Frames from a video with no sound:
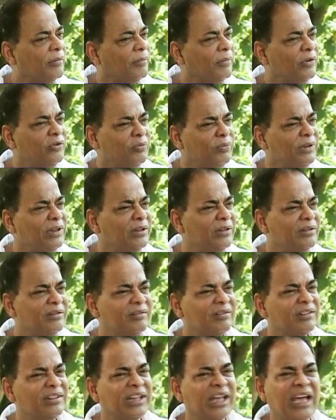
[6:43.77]
Must have been
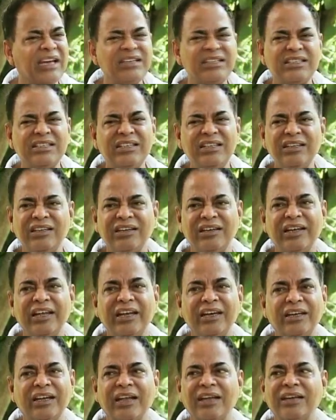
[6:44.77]
late